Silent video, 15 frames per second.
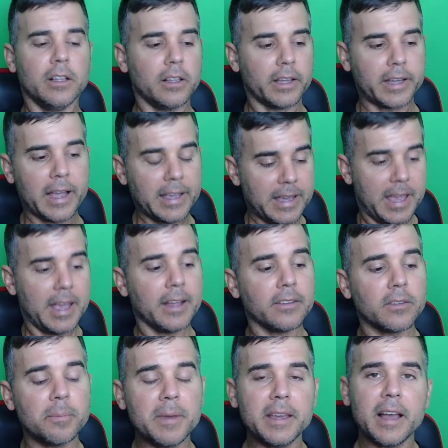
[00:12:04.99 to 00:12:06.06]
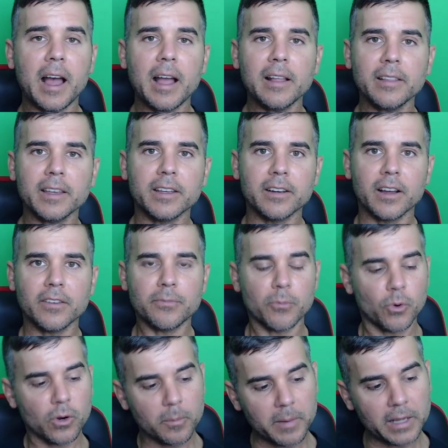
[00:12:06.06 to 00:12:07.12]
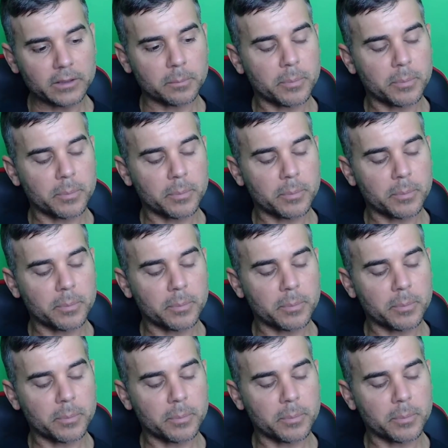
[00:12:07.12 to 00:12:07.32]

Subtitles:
Like, I can't speak highly enough more about